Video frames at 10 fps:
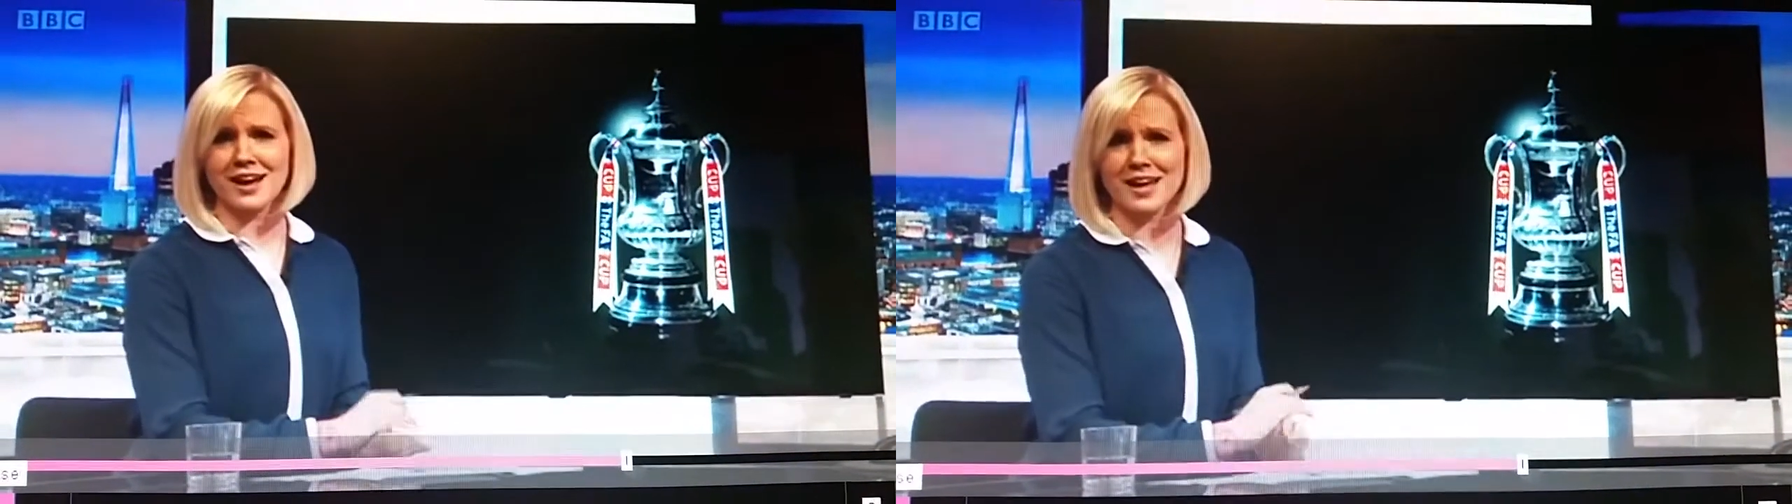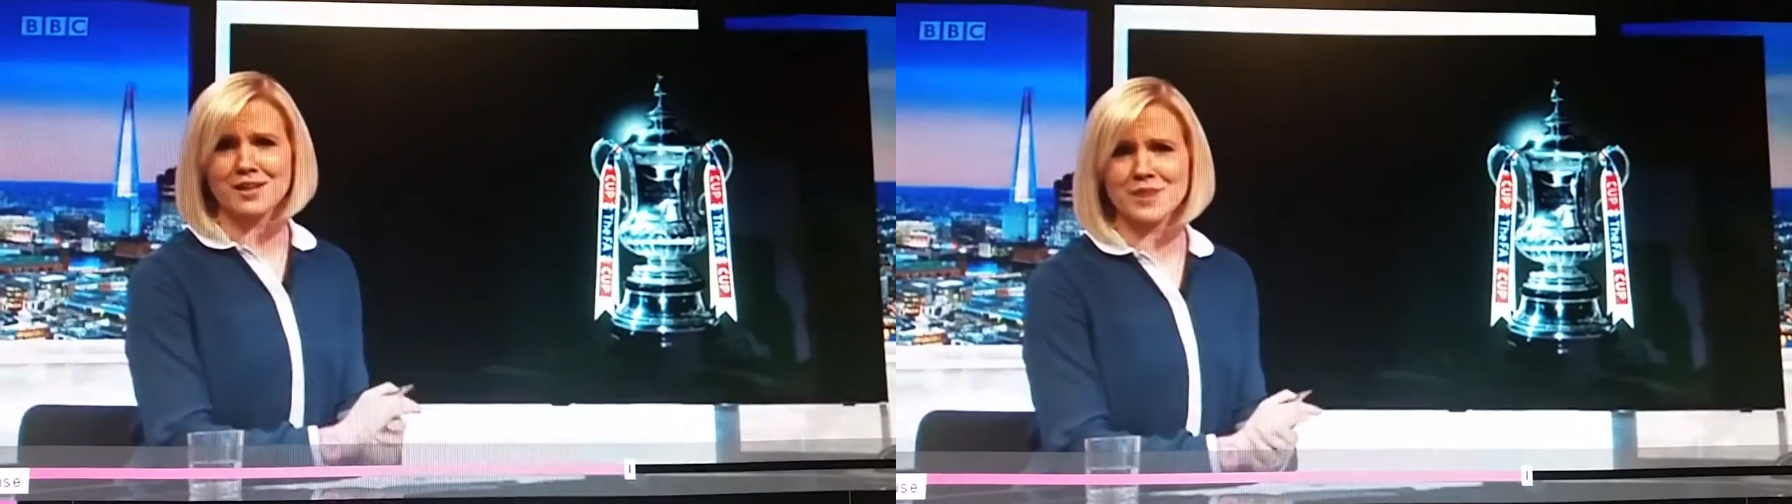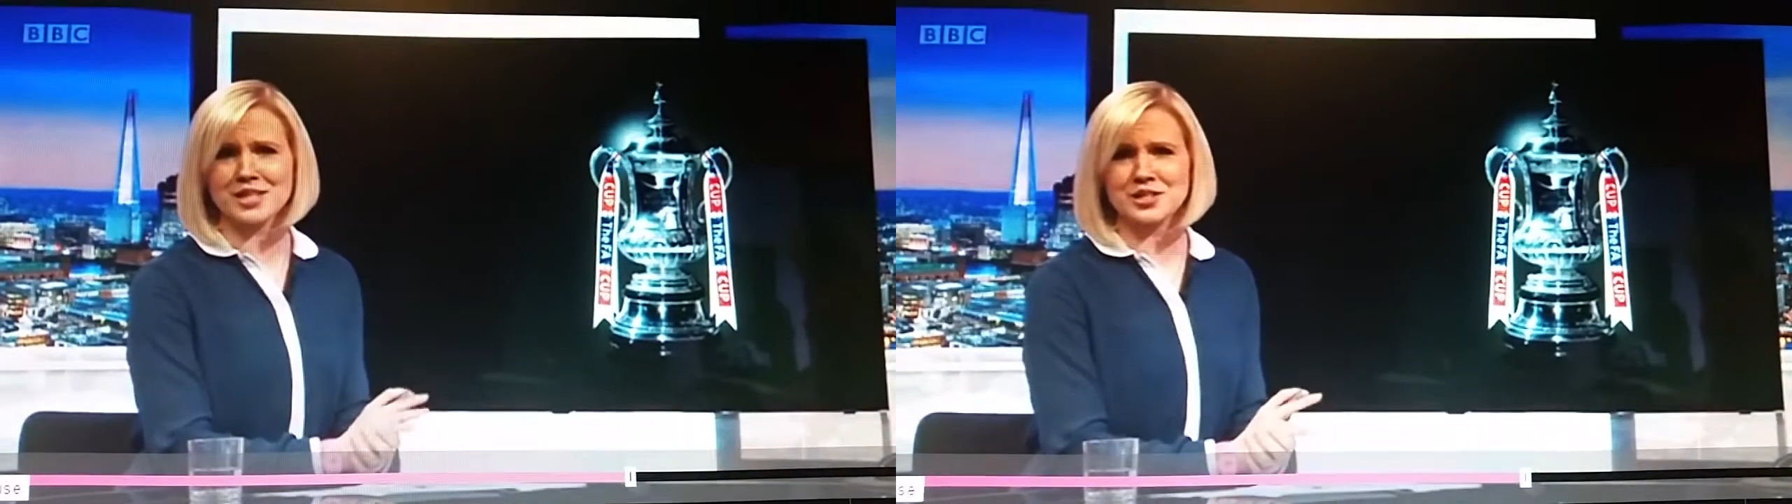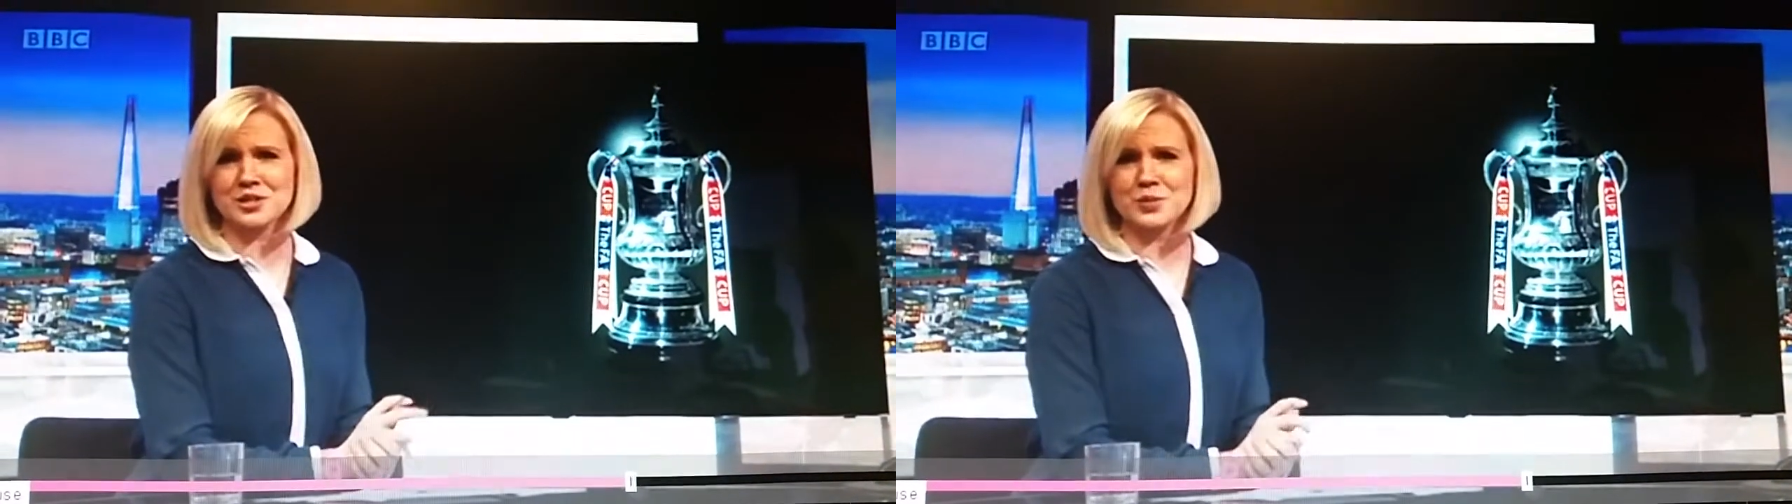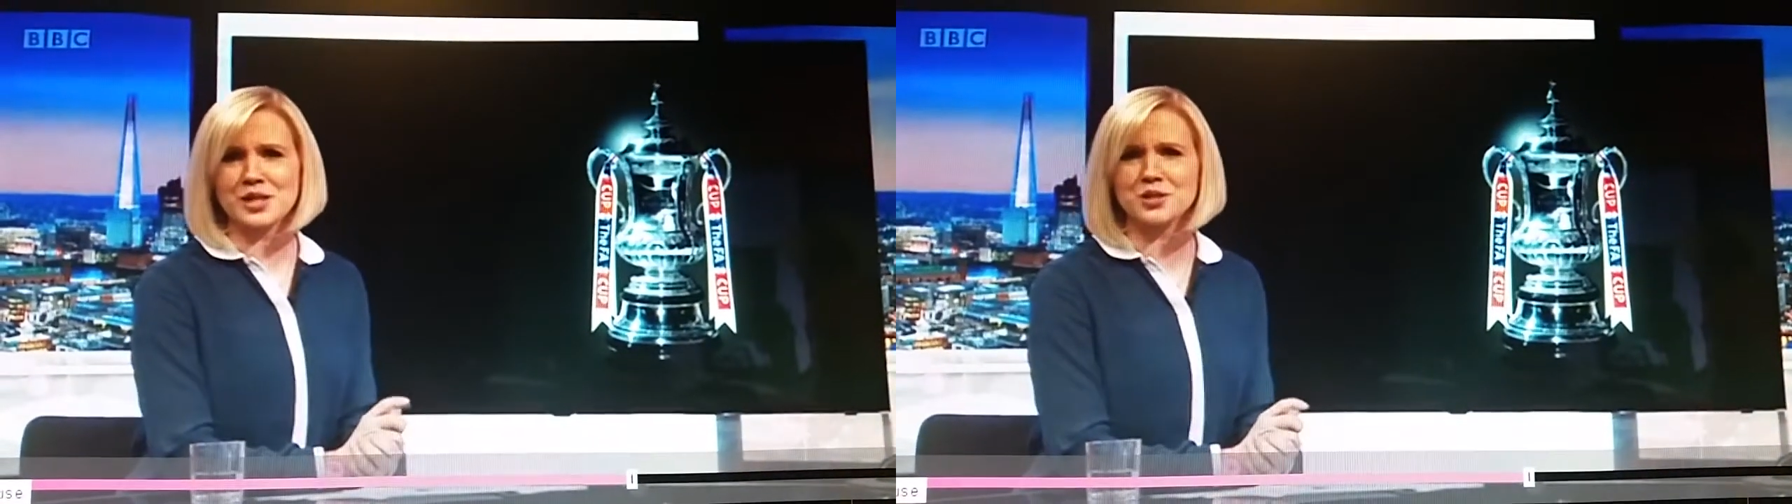and it may
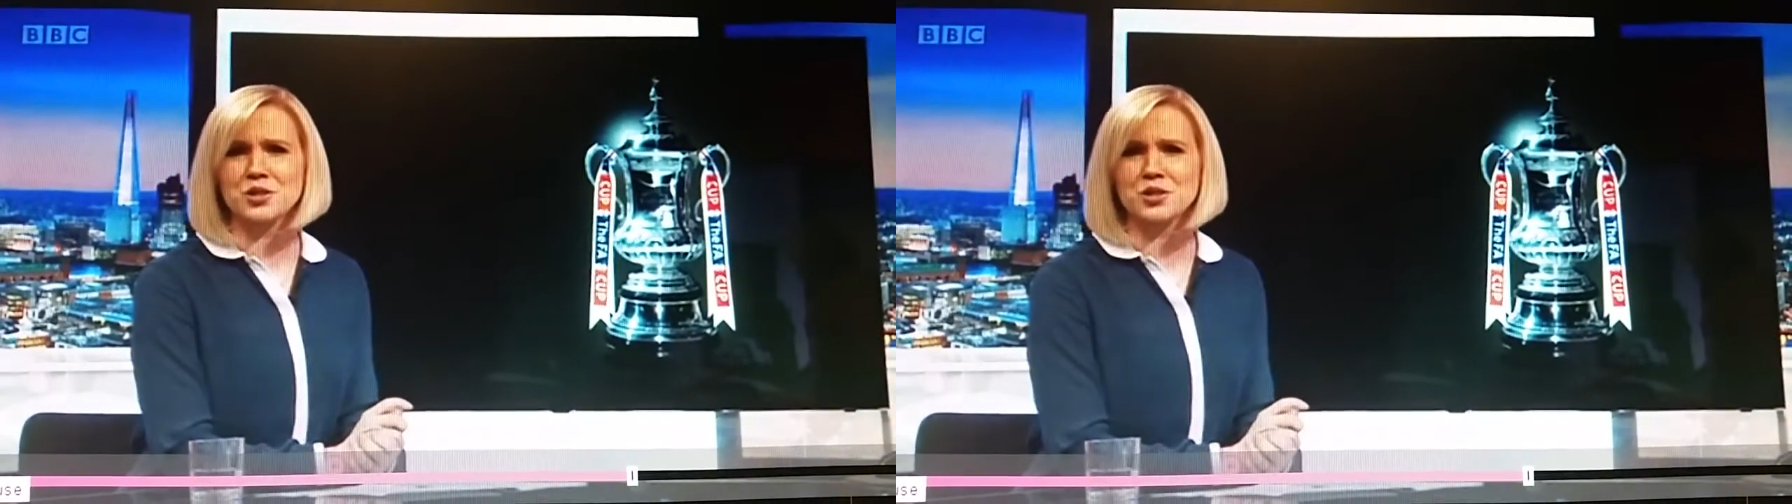still be